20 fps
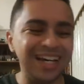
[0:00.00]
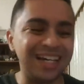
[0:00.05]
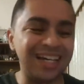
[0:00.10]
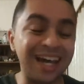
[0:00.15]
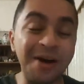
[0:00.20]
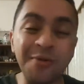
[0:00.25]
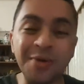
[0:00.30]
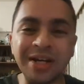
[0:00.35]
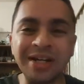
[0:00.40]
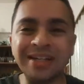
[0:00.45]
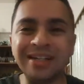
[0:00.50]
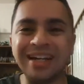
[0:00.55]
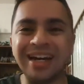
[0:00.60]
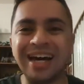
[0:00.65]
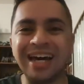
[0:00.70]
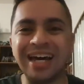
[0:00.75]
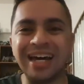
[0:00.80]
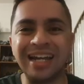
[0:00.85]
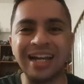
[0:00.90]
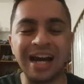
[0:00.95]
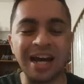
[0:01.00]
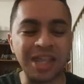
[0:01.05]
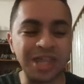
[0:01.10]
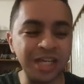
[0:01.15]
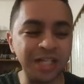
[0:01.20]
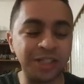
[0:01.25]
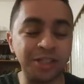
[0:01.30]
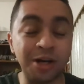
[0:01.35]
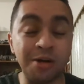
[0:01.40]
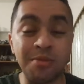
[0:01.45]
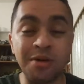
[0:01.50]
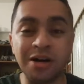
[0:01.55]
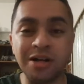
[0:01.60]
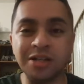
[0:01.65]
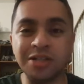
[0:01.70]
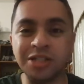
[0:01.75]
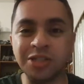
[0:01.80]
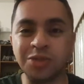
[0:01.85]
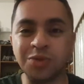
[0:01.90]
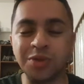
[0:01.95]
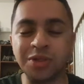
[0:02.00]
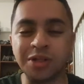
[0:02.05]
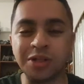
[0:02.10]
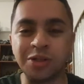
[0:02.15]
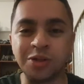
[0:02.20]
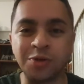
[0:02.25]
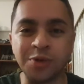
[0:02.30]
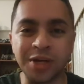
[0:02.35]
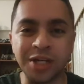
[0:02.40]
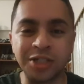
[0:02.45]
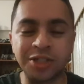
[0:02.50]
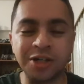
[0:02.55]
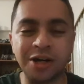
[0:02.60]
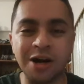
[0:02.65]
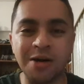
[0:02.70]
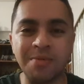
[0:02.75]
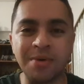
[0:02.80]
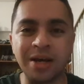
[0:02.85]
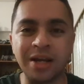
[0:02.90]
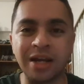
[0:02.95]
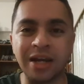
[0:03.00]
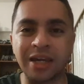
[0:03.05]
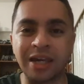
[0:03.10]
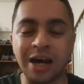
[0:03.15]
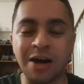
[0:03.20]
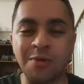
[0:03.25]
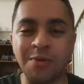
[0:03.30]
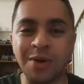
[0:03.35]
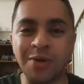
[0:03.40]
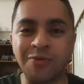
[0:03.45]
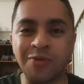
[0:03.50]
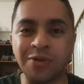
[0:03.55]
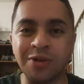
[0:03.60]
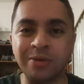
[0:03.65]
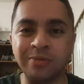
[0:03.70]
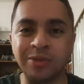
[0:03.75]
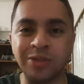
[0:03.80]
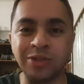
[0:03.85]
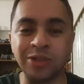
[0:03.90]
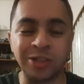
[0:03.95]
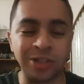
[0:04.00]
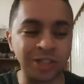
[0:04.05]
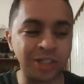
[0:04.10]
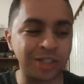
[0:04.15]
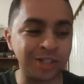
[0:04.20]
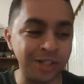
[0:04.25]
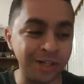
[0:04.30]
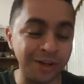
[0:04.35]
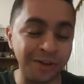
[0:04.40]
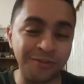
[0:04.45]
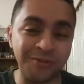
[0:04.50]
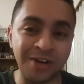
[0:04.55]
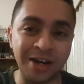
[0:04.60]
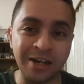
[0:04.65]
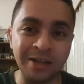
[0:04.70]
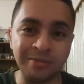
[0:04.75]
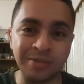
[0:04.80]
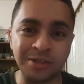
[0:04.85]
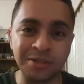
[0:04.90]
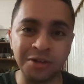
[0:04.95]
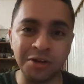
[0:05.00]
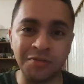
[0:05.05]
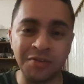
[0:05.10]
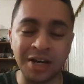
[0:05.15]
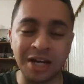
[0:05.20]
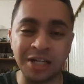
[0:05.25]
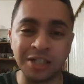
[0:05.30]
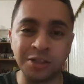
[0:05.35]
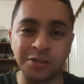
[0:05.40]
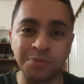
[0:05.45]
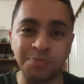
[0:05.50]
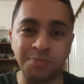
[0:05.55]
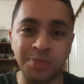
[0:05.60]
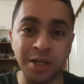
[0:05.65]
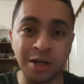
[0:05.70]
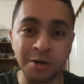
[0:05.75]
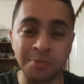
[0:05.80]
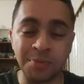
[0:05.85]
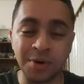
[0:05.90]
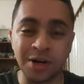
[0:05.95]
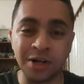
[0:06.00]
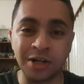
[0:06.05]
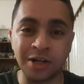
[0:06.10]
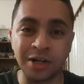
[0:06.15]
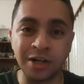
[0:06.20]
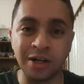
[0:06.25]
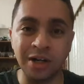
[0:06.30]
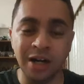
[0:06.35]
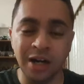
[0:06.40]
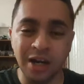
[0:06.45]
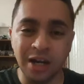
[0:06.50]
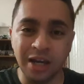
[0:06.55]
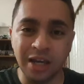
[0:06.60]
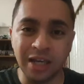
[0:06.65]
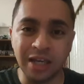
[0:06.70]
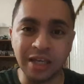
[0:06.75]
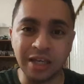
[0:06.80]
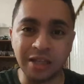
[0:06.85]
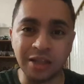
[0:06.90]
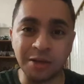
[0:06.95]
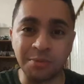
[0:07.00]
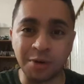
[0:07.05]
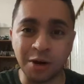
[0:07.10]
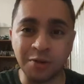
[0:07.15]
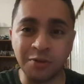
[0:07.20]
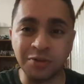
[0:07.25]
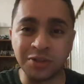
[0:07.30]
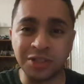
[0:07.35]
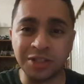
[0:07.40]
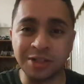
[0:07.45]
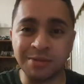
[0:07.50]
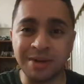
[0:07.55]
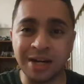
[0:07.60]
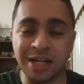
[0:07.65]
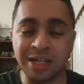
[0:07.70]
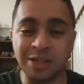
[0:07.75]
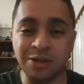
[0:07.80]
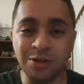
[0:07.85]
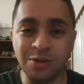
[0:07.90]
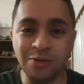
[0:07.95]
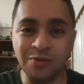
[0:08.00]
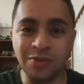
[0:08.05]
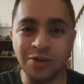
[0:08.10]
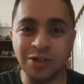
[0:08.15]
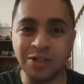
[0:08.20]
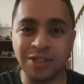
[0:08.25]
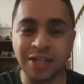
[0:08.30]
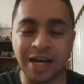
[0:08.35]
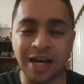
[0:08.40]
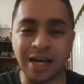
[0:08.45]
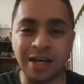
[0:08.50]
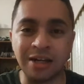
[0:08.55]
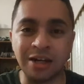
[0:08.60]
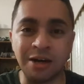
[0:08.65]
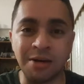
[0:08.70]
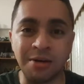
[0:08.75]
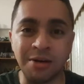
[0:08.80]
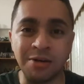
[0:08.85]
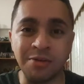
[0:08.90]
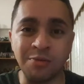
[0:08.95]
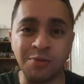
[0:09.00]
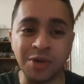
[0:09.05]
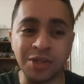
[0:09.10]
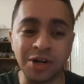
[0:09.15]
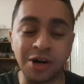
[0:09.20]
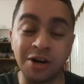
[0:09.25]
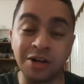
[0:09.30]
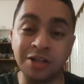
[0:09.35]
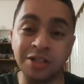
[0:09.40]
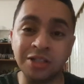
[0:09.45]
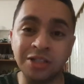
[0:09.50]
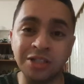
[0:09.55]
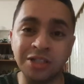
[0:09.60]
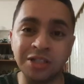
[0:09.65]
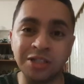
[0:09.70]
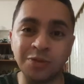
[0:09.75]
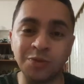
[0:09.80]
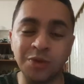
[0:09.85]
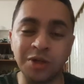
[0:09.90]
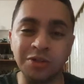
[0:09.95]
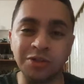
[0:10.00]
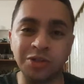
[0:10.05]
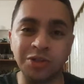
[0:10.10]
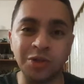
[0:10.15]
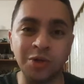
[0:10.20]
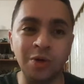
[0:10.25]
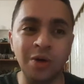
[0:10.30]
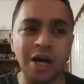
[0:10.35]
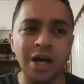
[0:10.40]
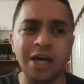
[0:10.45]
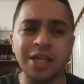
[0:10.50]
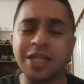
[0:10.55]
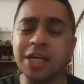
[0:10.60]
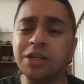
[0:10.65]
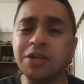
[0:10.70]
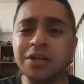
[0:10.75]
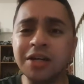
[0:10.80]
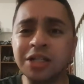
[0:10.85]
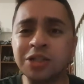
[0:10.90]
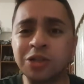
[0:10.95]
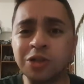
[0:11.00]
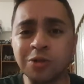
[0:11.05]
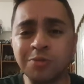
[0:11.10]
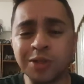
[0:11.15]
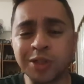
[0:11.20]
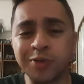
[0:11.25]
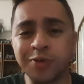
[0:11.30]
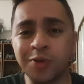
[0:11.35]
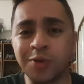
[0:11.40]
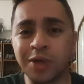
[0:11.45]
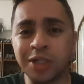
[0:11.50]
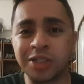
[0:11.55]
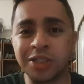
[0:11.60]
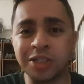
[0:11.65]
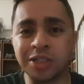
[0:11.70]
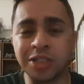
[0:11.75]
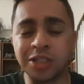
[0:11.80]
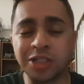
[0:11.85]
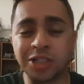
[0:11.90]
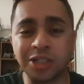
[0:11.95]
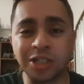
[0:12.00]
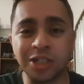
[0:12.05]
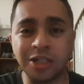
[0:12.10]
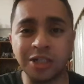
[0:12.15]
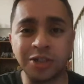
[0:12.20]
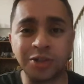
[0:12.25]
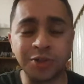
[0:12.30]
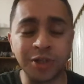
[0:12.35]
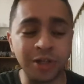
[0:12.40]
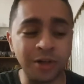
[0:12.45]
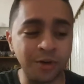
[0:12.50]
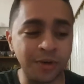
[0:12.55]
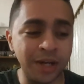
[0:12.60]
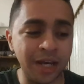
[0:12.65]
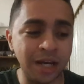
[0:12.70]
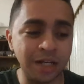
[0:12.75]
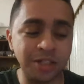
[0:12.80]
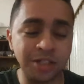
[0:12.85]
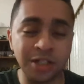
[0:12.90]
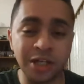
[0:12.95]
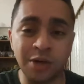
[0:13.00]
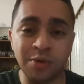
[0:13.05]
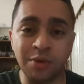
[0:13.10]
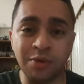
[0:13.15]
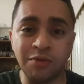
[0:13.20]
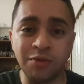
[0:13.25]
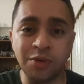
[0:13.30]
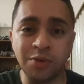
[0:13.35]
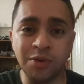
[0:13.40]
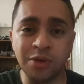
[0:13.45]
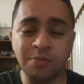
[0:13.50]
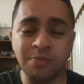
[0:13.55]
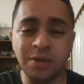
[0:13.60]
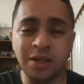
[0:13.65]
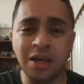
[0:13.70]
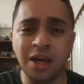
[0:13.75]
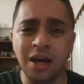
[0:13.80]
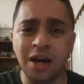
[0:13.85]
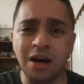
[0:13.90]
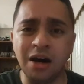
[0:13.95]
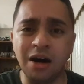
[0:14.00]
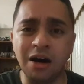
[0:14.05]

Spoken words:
Can't wait, and I think Tom Holland is doing a great job, and I can't wait for him to just solidify himself as Peter Parker in the Marvel Cinematic Universe and with audiences as well. So thank you guys so much for watching this trailer reaction and review with me.